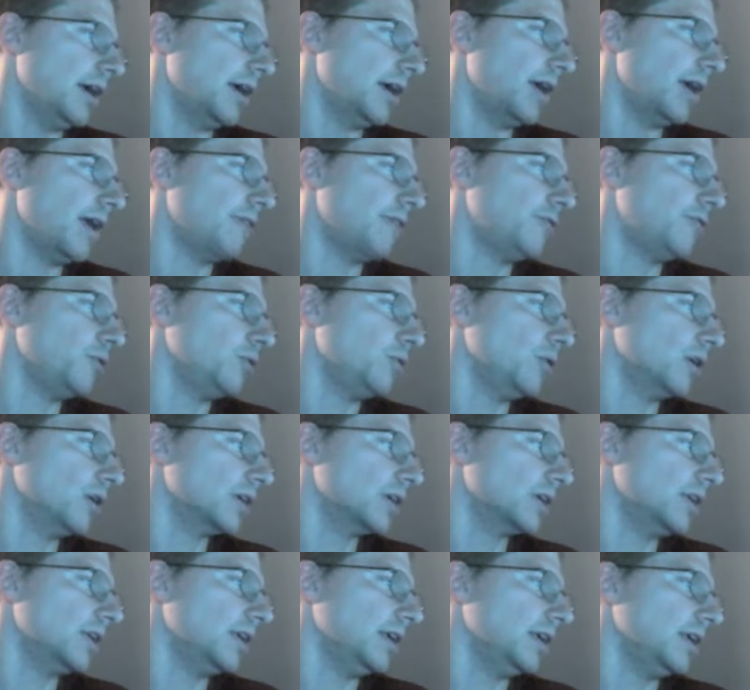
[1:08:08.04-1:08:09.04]
if you look
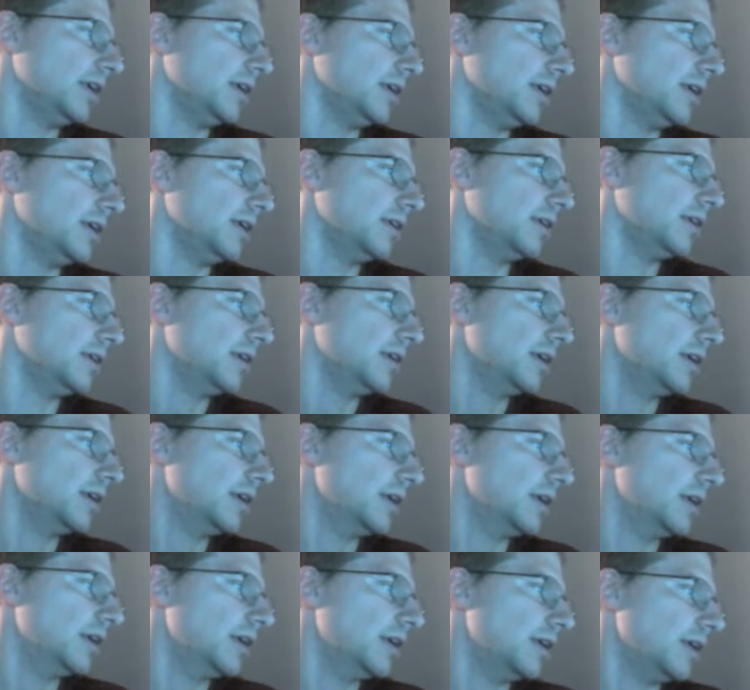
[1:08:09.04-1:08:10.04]
he
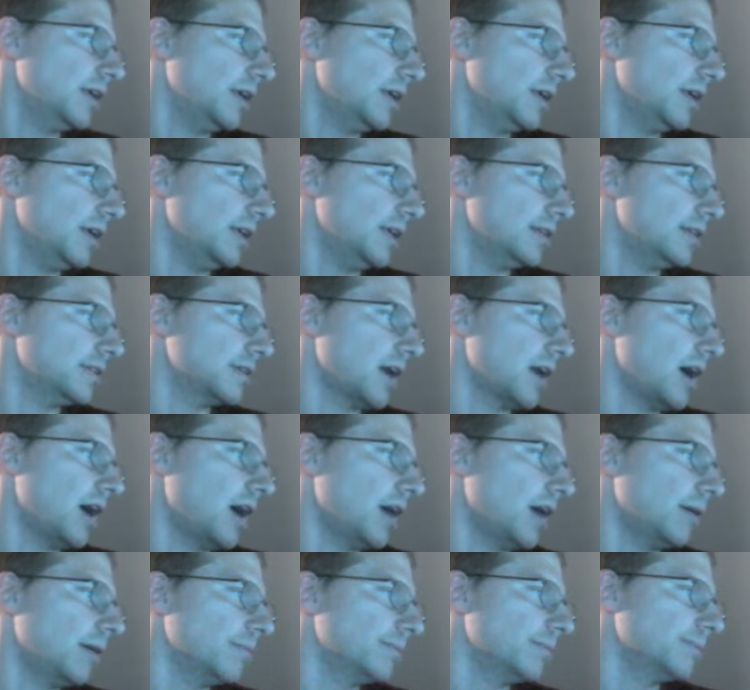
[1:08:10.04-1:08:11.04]
his
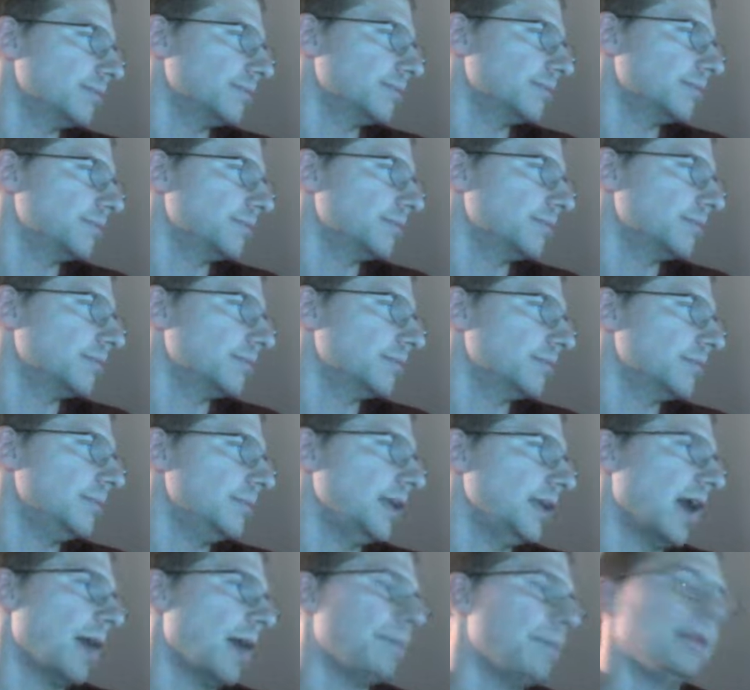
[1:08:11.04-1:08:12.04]
um
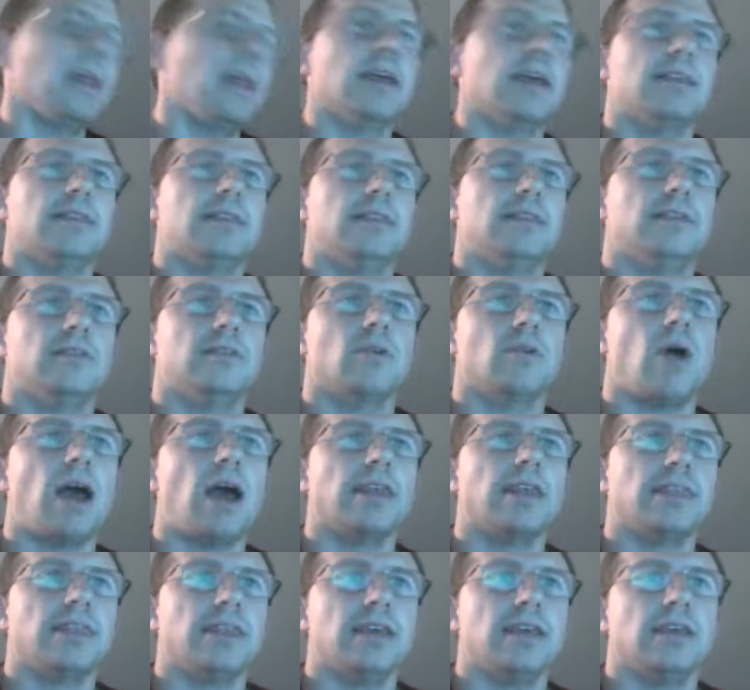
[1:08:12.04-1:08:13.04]
yeah, I mean like so I
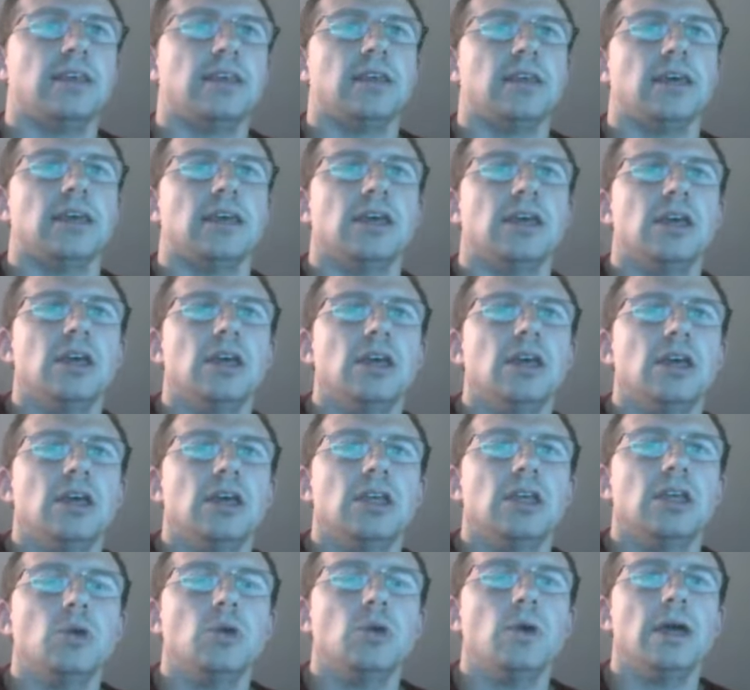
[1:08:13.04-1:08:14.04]
think like
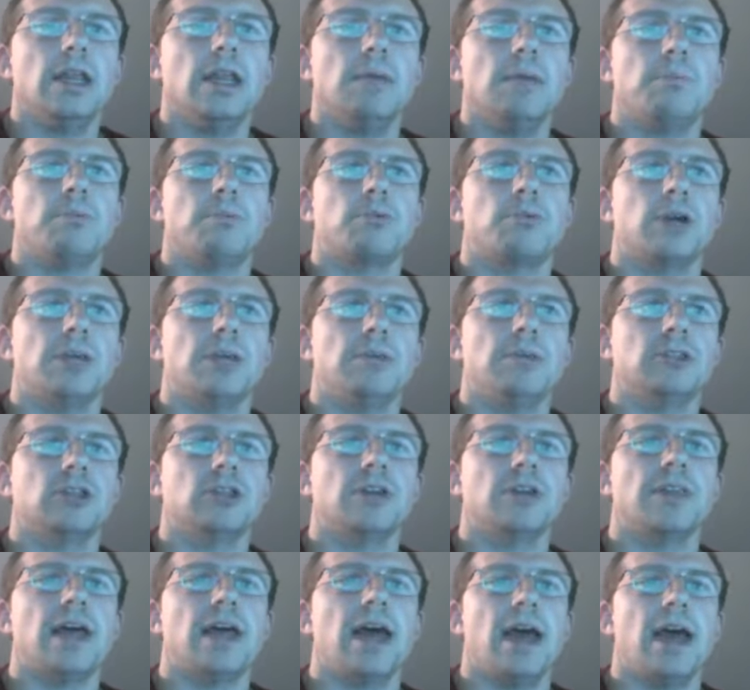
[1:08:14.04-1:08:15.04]
you hit it pretty much
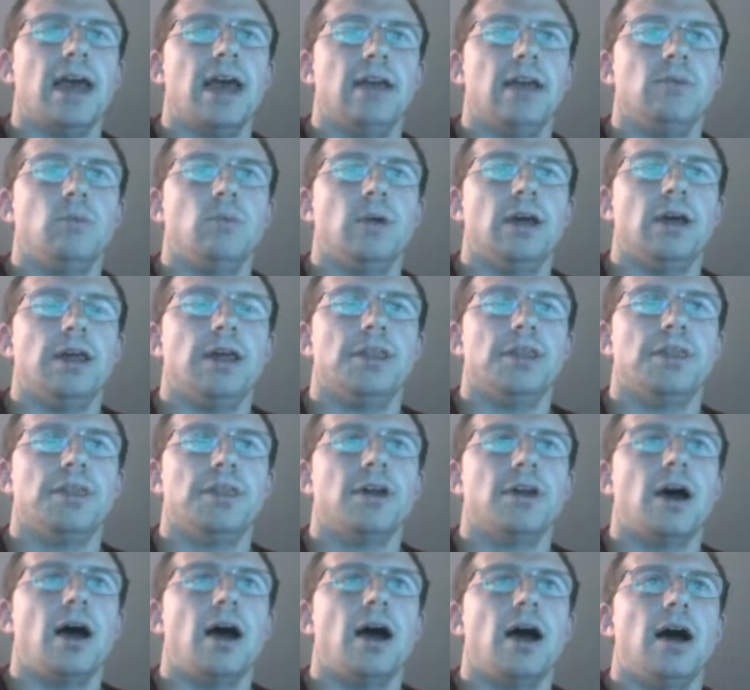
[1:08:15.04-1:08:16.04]
on the head with
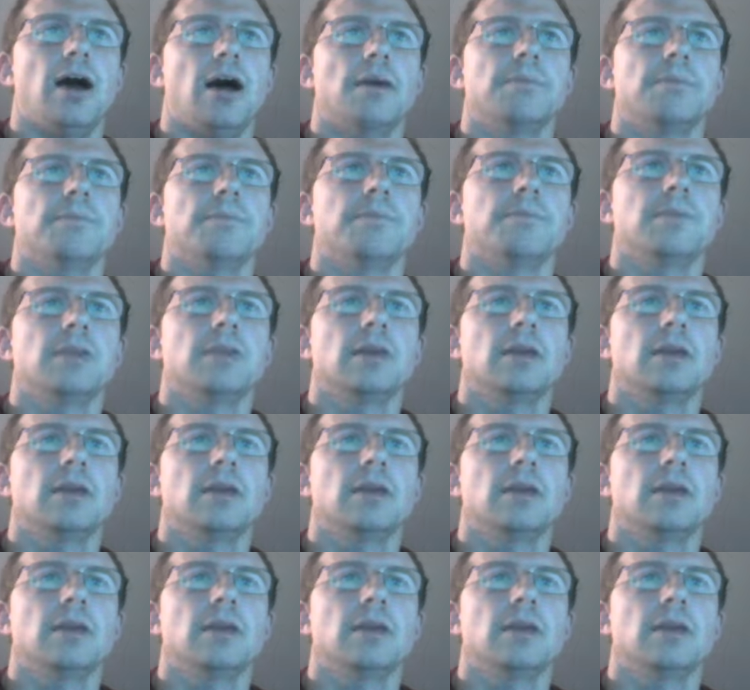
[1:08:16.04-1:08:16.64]
um